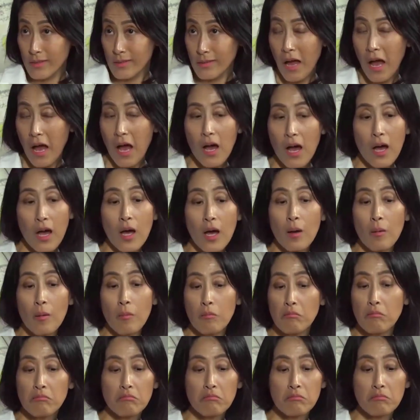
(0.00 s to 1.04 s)
Okay.
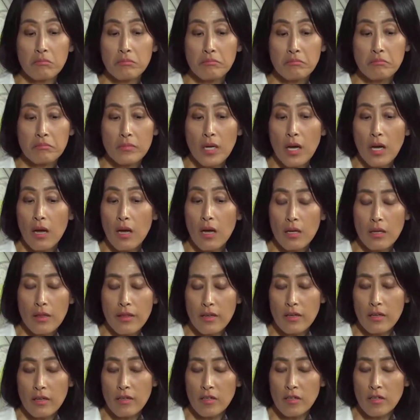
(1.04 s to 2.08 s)
Um
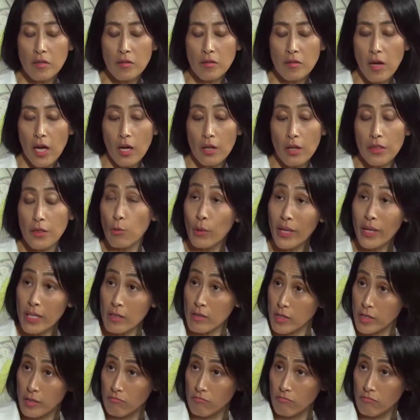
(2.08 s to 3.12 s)
the uh the
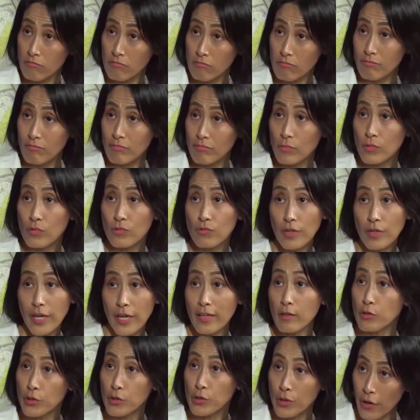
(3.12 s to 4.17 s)
wheat,
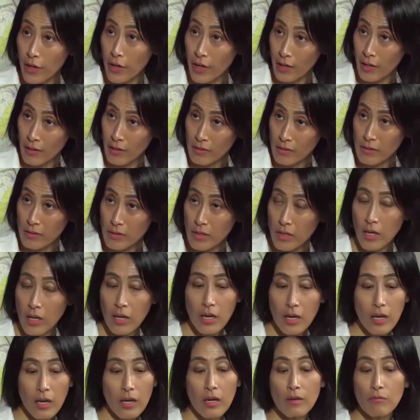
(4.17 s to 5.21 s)
right? Crude oil,
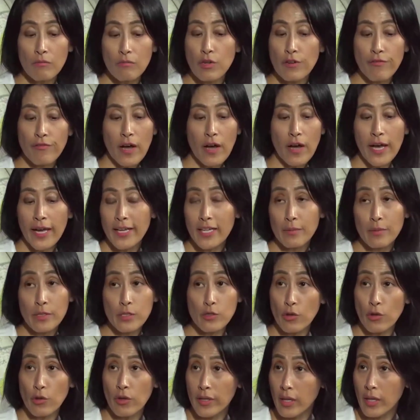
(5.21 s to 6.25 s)
uh refined
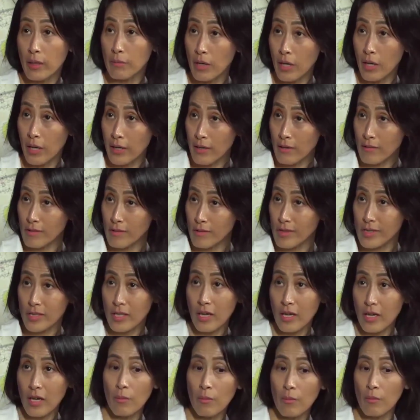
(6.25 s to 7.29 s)
petroleum
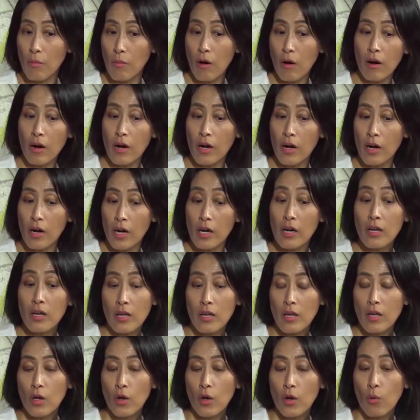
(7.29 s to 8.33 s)
products um are
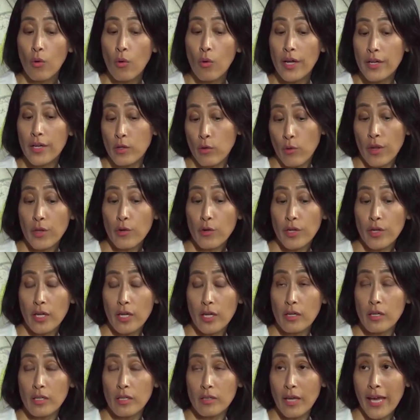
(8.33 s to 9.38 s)
what North
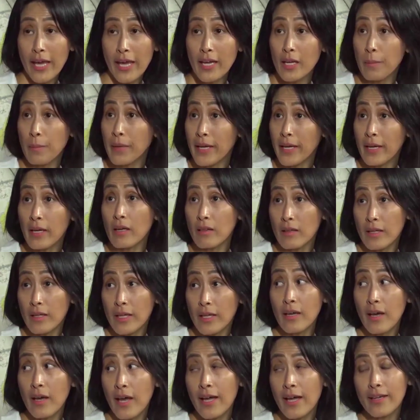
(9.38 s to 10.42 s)
Korea could gain
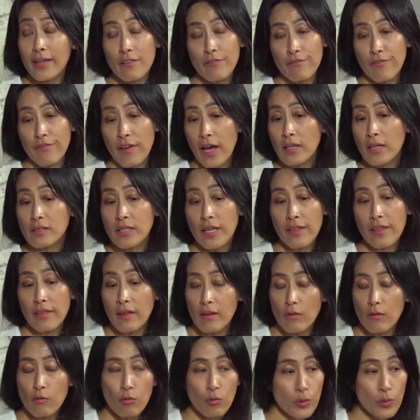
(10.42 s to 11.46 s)
immediately. And in fact, I
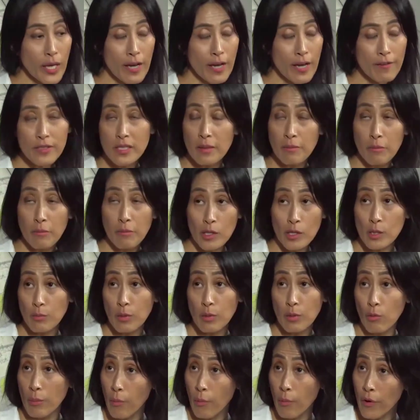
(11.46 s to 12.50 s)
think we have seen
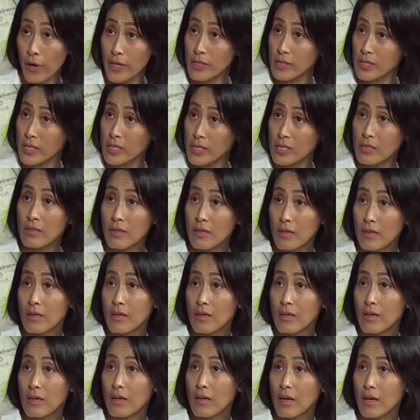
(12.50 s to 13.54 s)
multiple reports
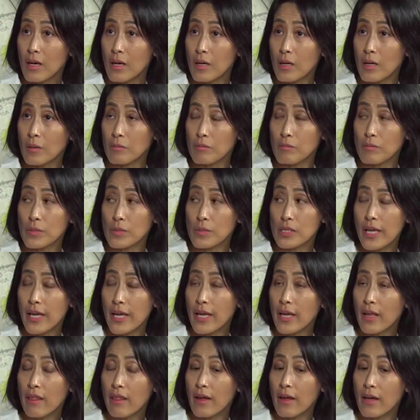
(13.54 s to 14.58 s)
um,
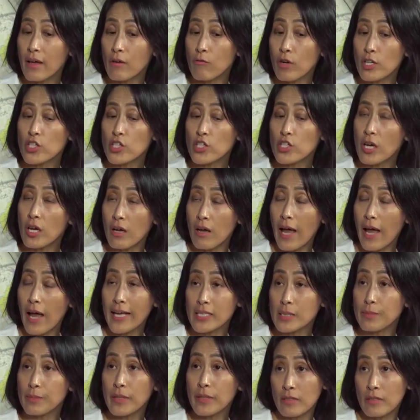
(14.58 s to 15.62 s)
saying that Russia
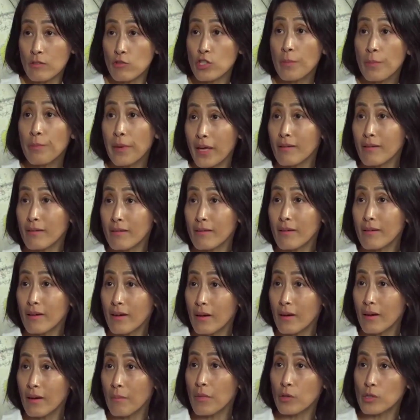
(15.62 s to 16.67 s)
has been shipping
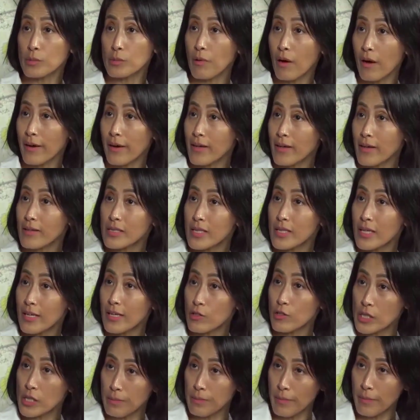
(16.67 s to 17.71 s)
um, those products
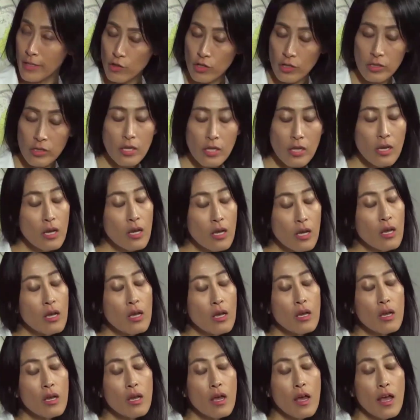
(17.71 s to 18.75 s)
that I just mentioned.
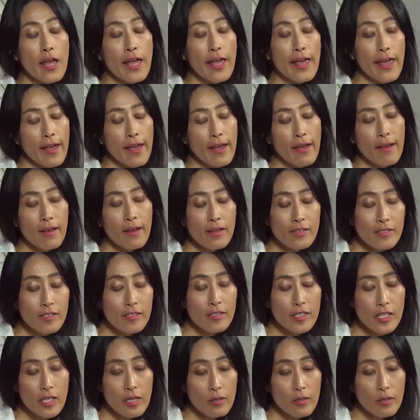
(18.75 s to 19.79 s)

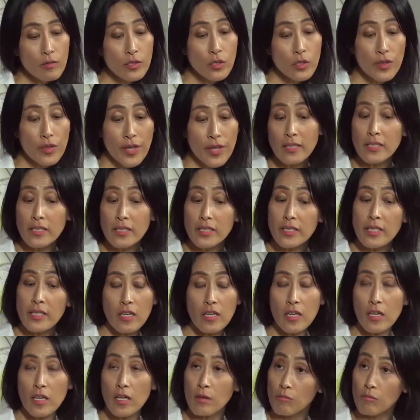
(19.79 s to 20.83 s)
And so that's
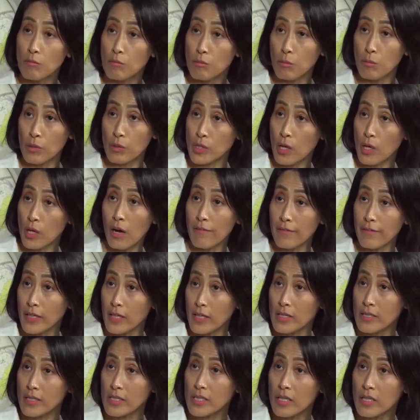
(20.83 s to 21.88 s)
the most
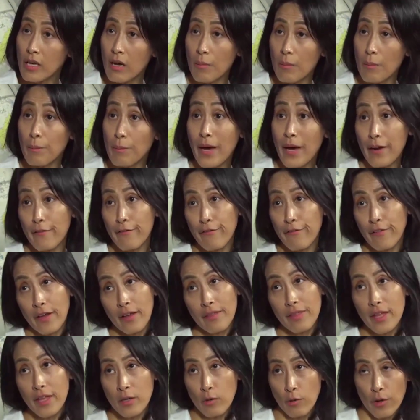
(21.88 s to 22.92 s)
obvious um,
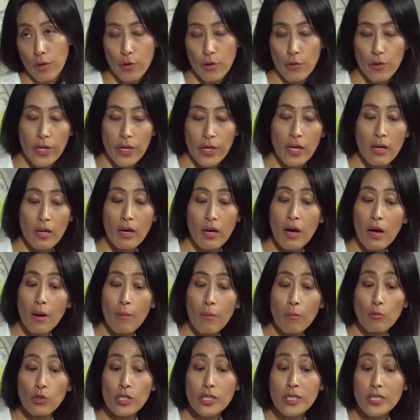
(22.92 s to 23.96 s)
benefit that North Korea
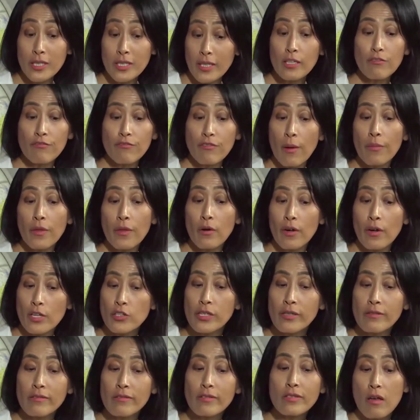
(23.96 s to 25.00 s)
um, would seek from the
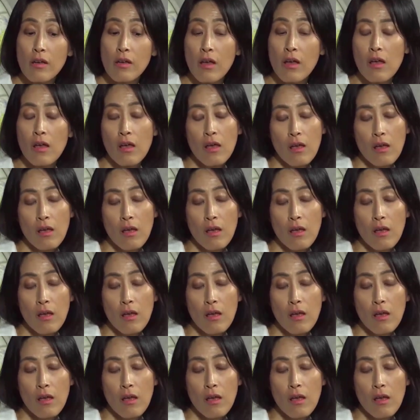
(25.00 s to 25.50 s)
Russians.